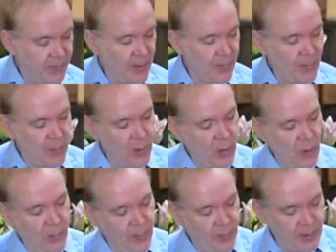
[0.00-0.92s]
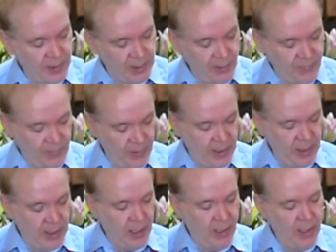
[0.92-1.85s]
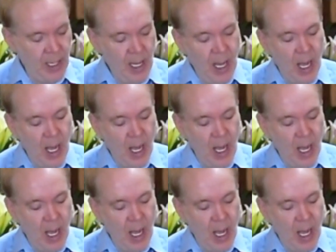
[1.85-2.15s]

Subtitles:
couple more open ones over here.